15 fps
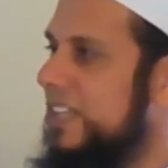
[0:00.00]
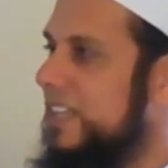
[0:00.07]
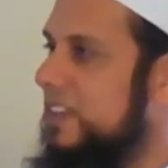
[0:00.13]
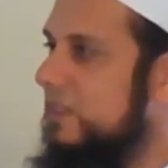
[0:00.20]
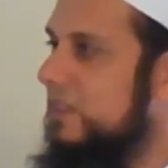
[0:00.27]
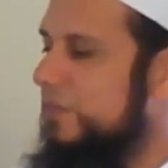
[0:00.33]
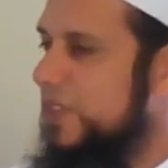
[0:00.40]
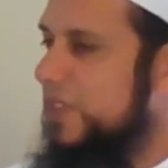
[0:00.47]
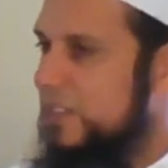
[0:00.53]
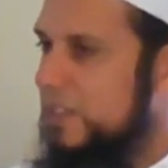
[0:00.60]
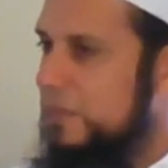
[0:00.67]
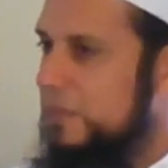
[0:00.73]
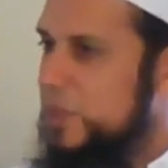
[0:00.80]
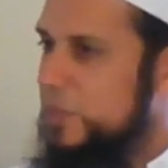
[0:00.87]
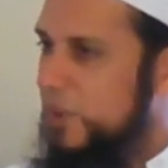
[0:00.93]
that the
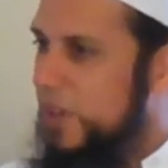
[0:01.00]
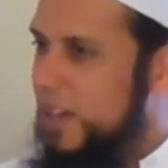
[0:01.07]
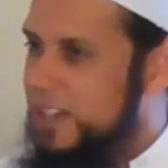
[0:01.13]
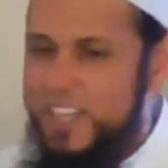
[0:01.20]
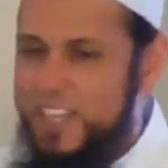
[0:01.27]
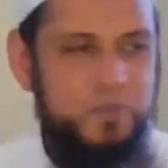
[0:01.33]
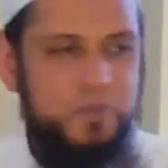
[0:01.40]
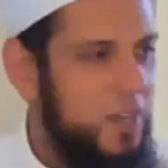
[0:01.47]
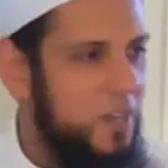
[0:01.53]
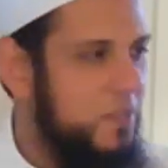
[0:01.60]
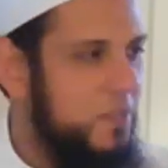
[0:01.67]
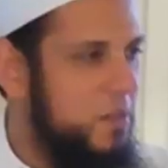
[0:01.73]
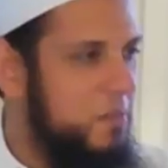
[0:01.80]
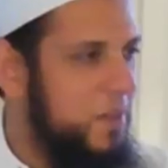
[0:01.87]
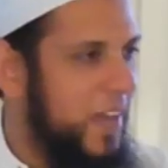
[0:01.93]
victim is brought in front
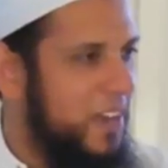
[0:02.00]
of them